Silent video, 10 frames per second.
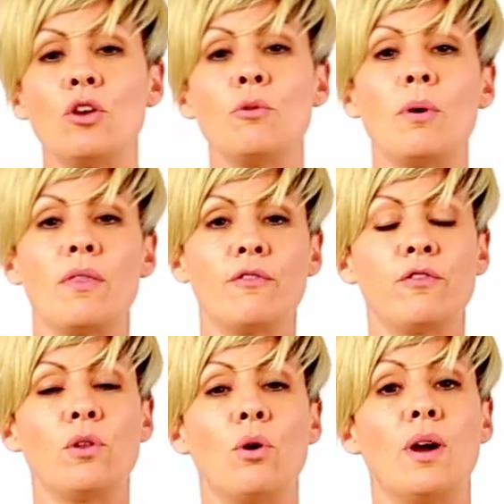the hoop on the
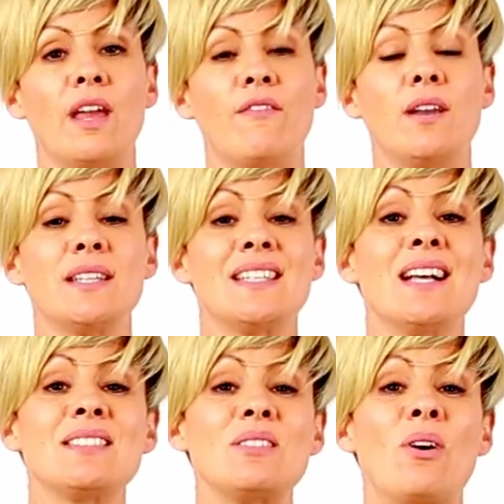floor. If it
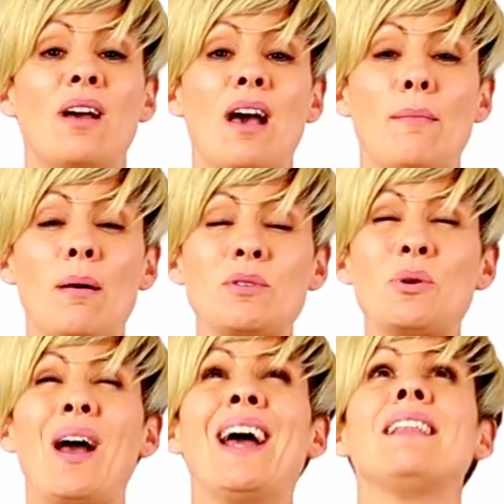does not come up
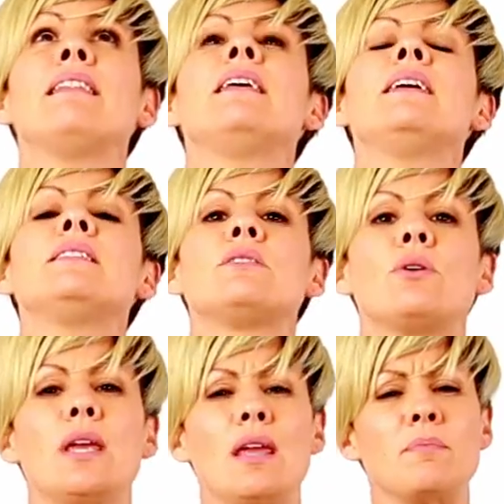to at least
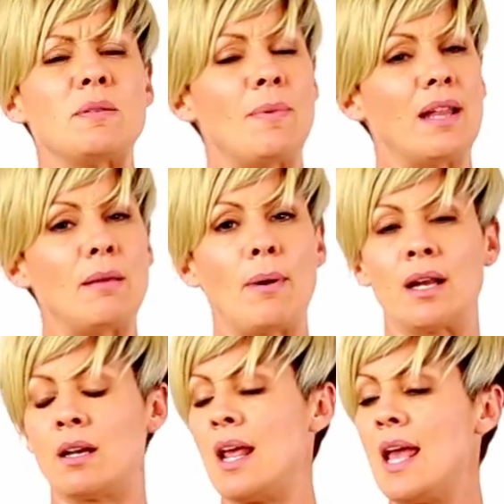your hips belly
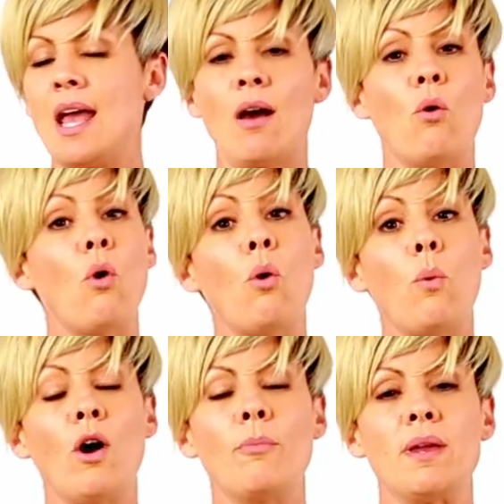button, or
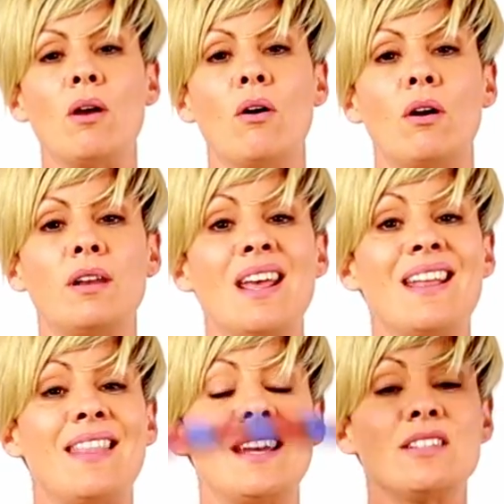well beyond,
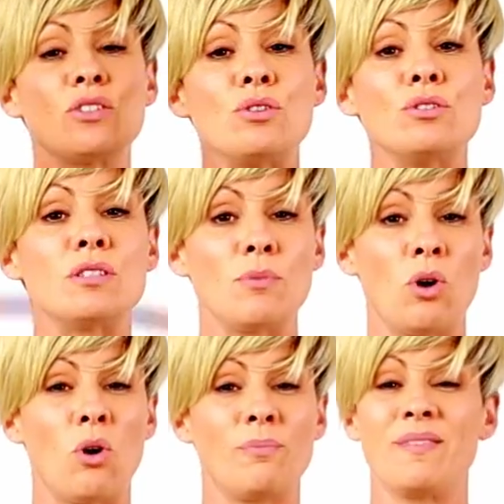then it's too
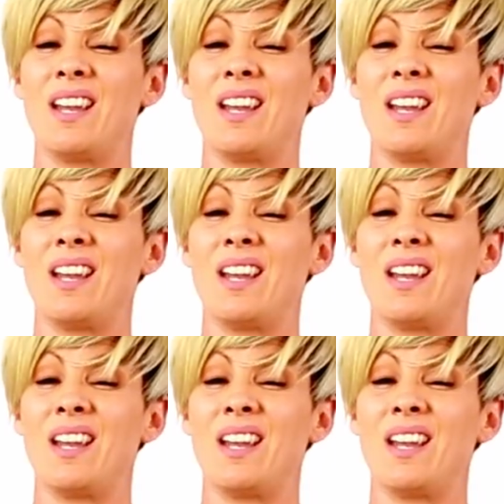small.